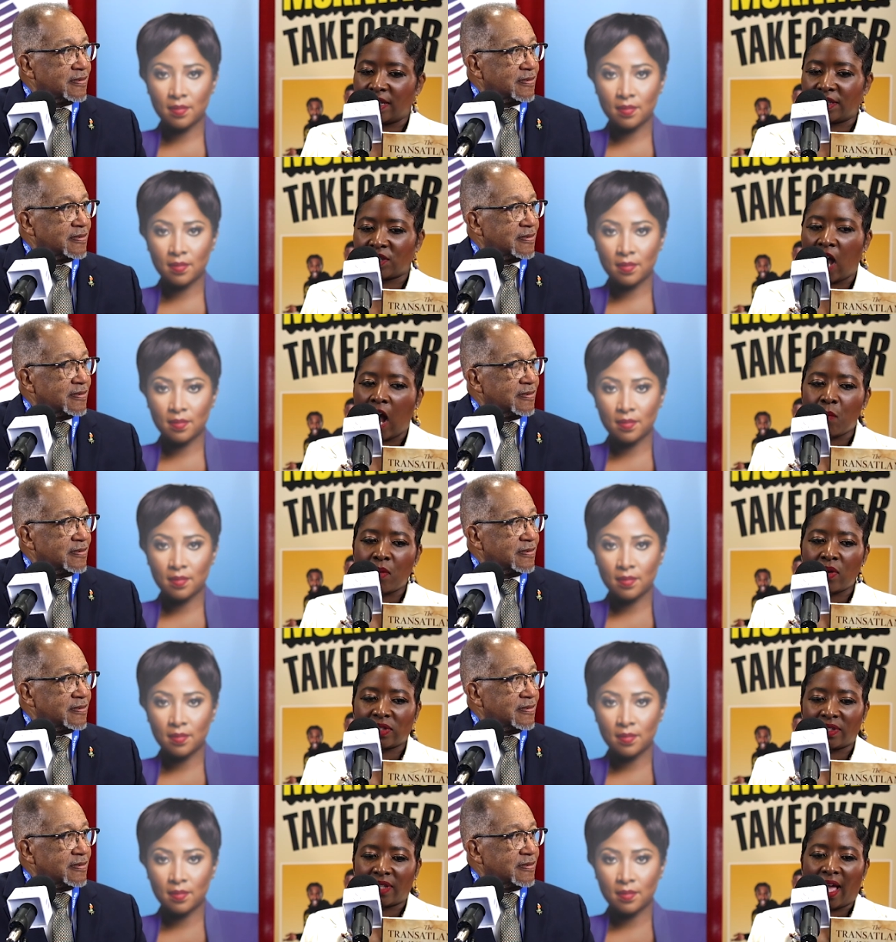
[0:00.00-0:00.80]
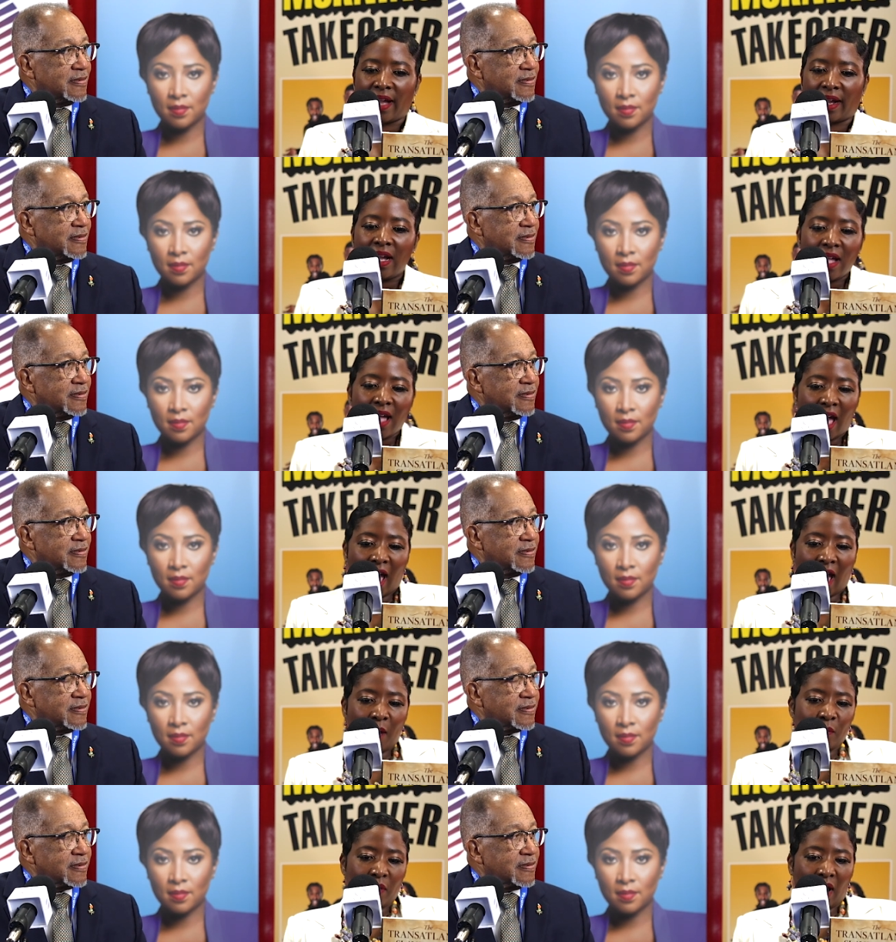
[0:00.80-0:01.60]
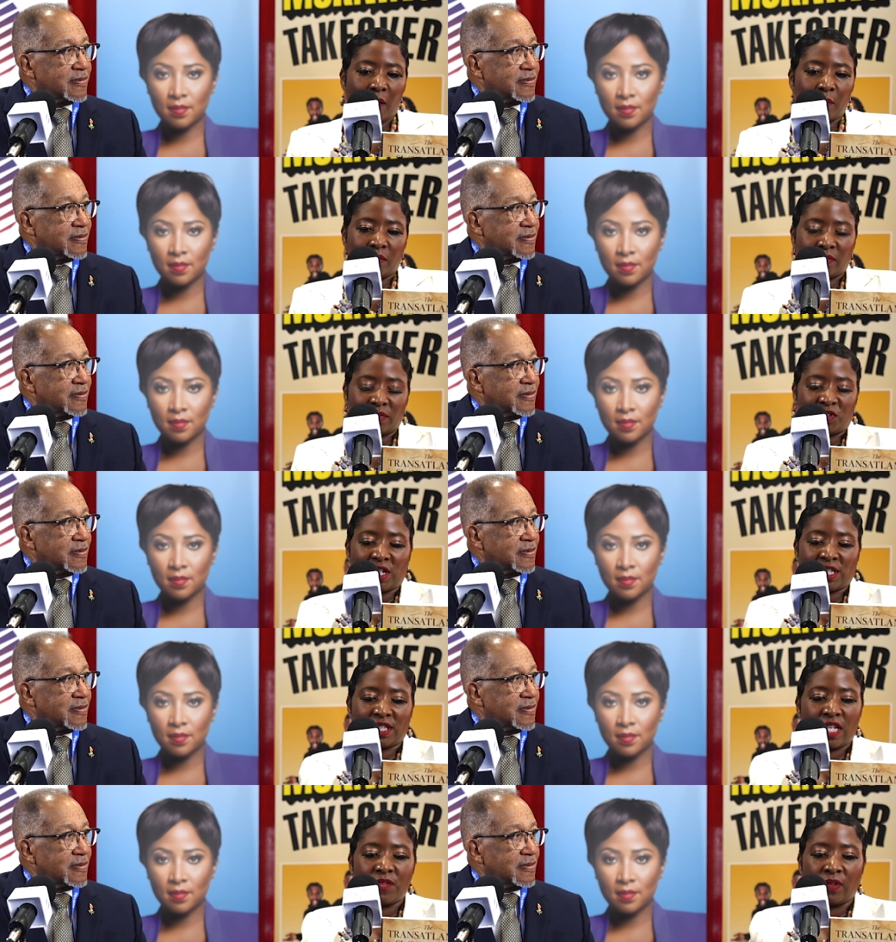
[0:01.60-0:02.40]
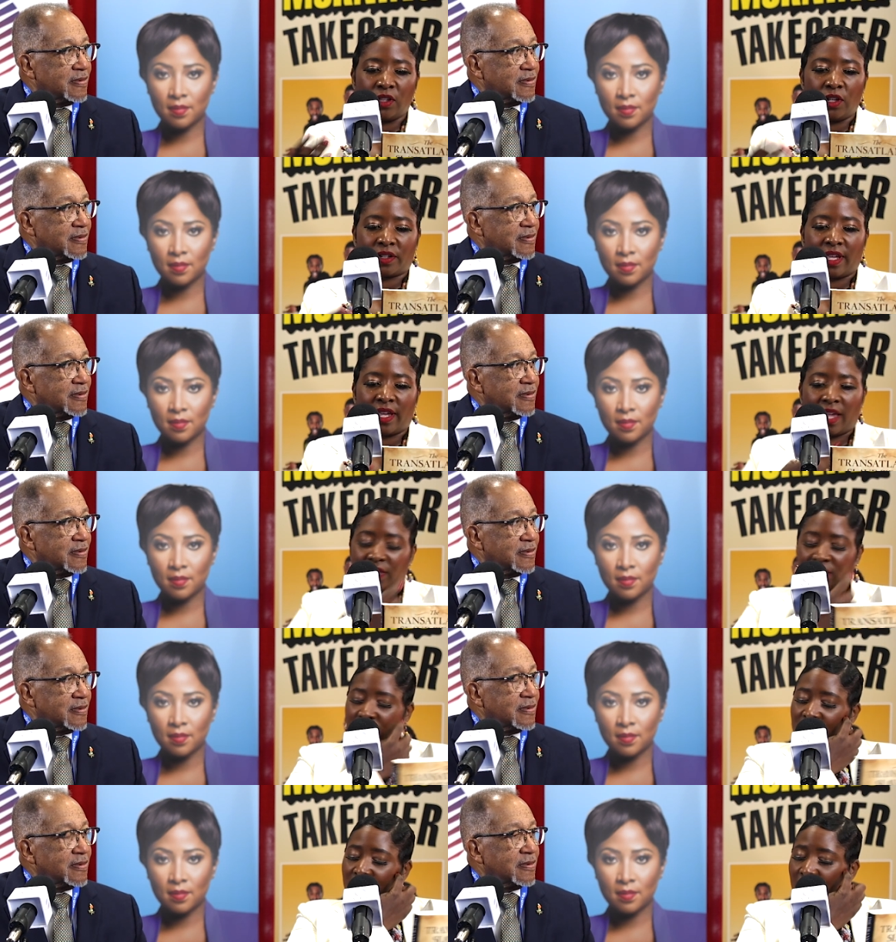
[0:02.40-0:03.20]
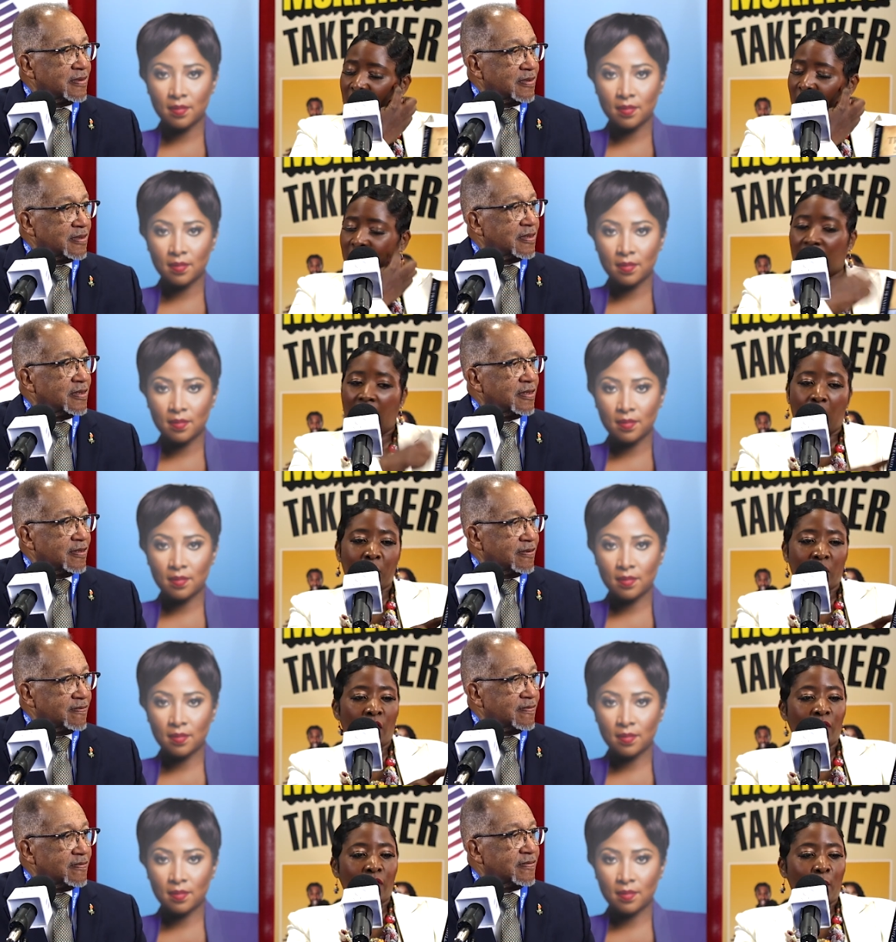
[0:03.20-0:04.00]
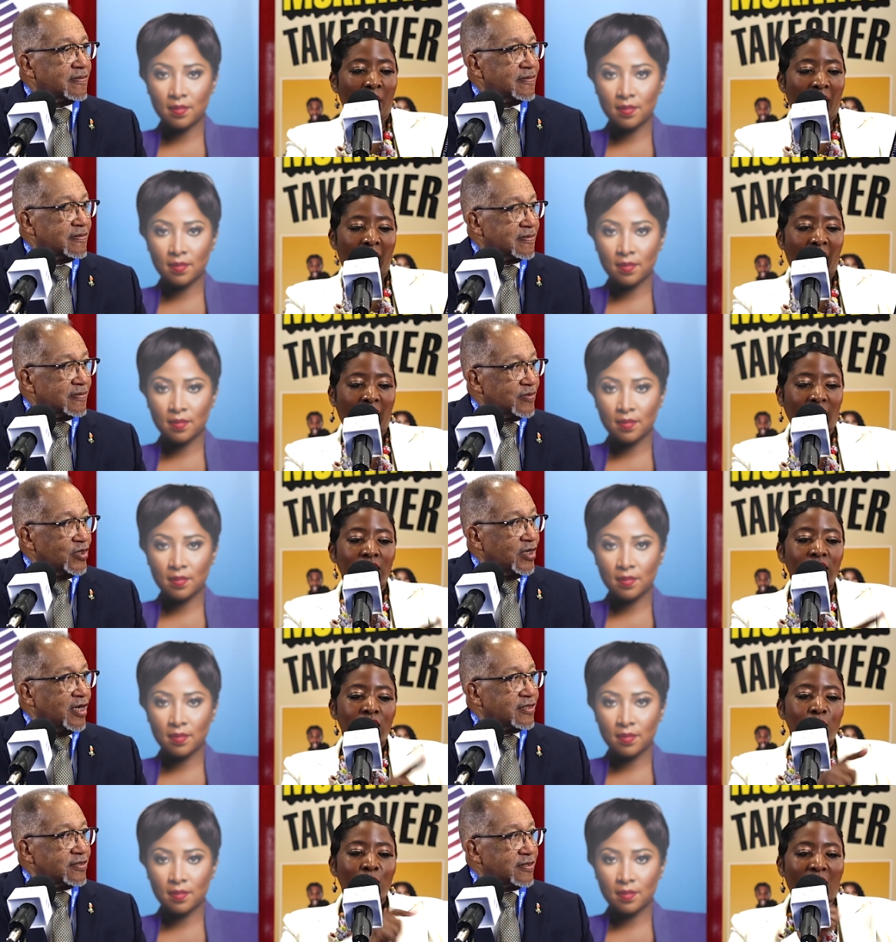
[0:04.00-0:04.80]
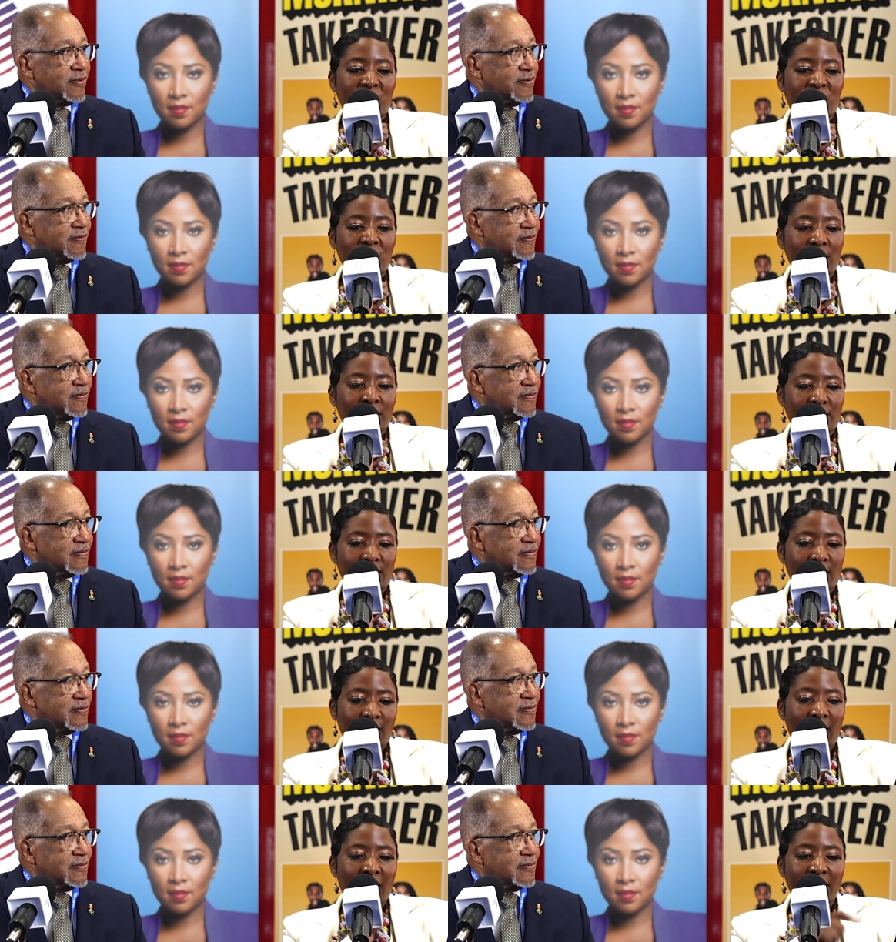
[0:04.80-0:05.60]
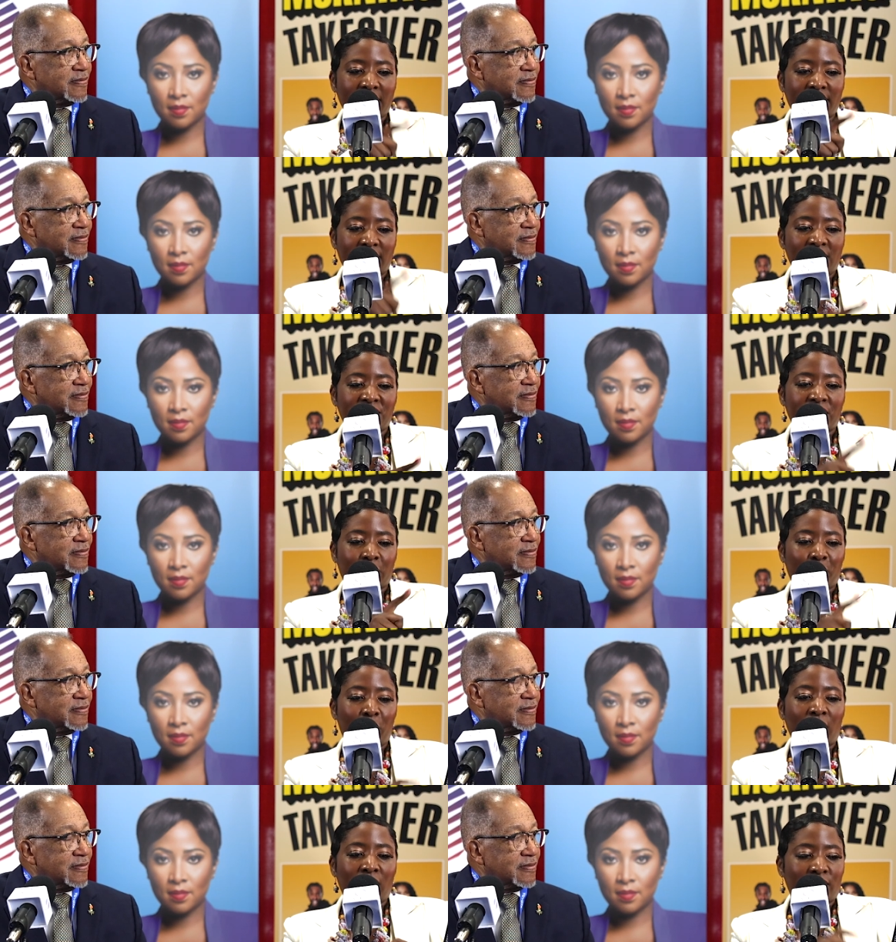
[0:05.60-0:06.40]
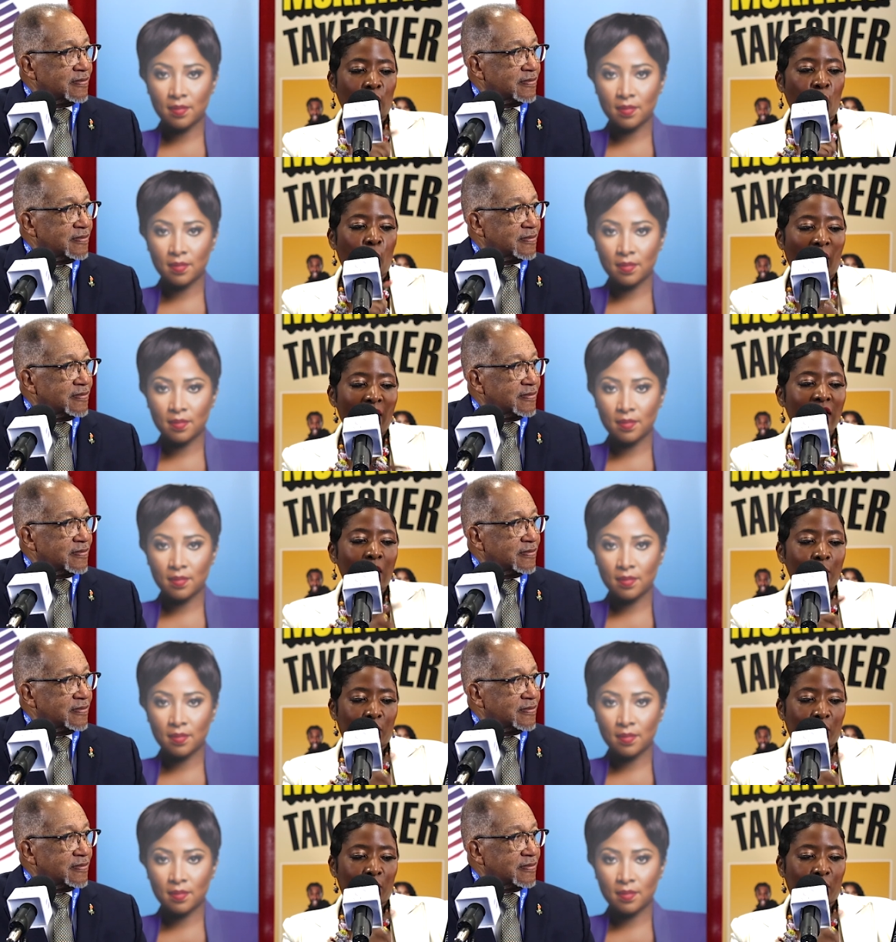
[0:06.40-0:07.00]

Speaker 1: is almost like I'm, I'm just even looking at the comment on the back yes. by Chuck D, and it says this book is a wake up